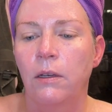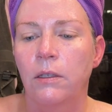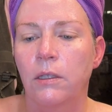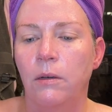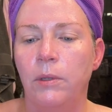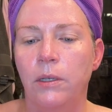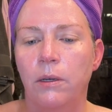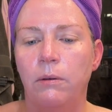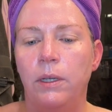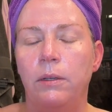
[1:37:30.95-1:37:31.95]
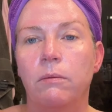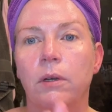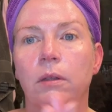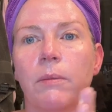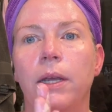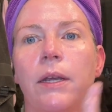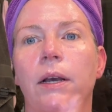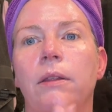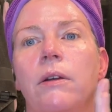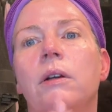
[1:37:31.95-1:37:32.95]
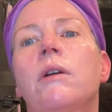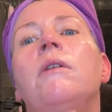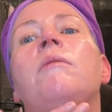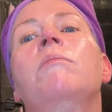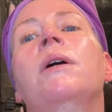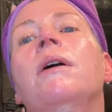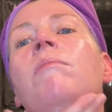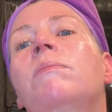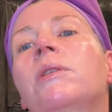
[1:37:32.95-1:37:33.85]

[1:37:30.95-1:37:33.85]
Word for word: So I'm gonna go in with my other pump.